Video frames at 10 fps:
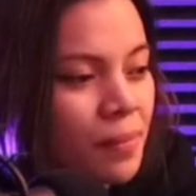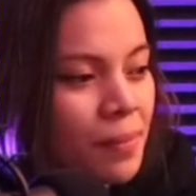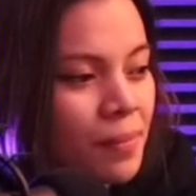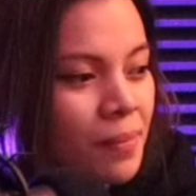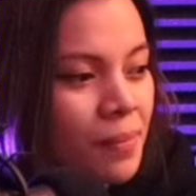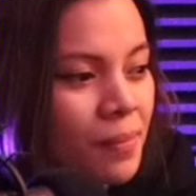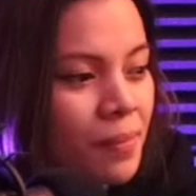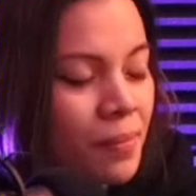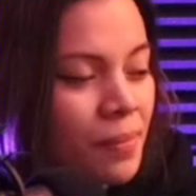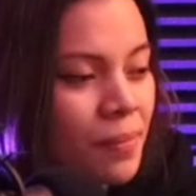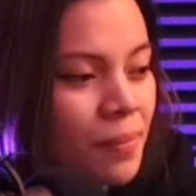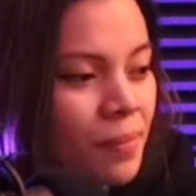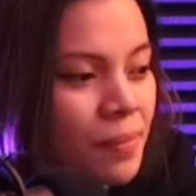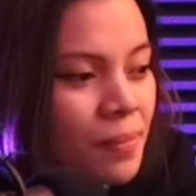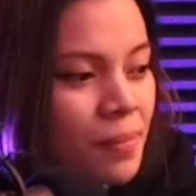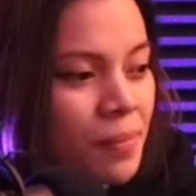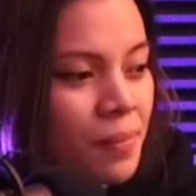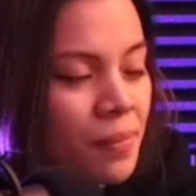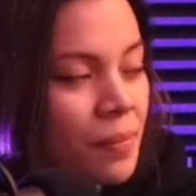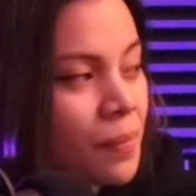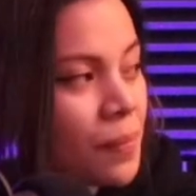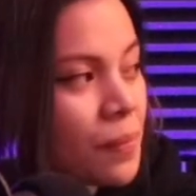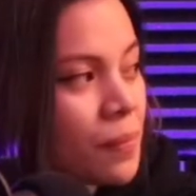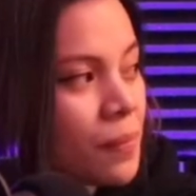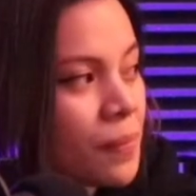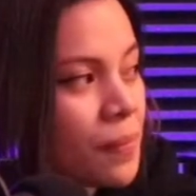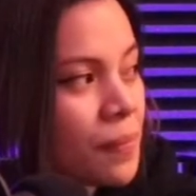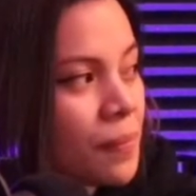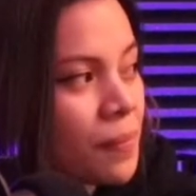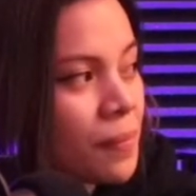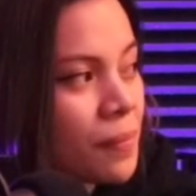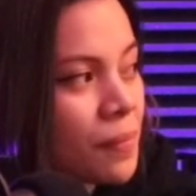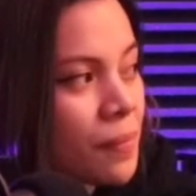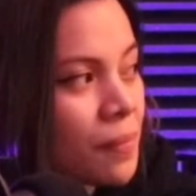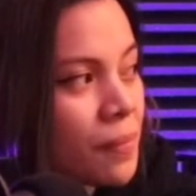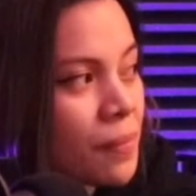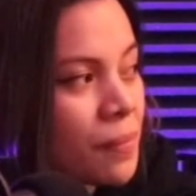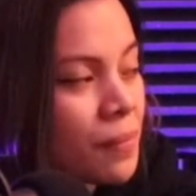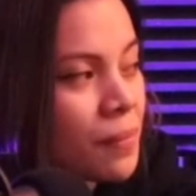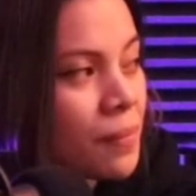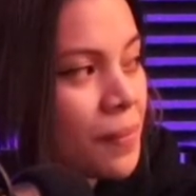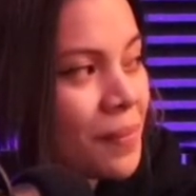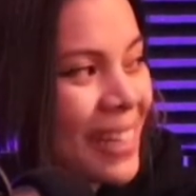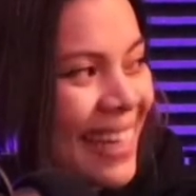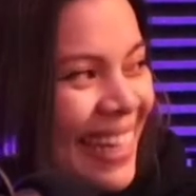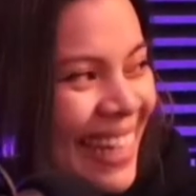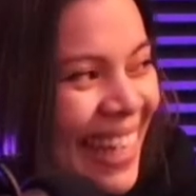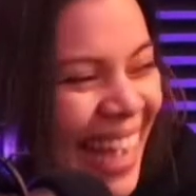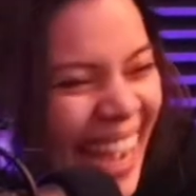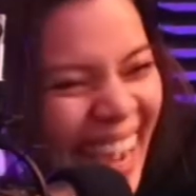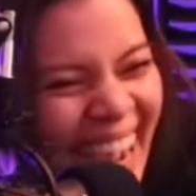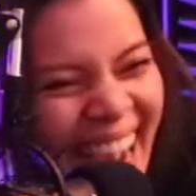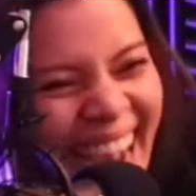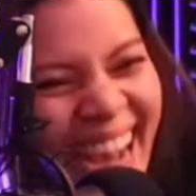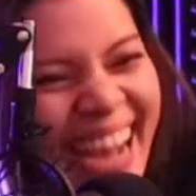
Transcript: [no speech]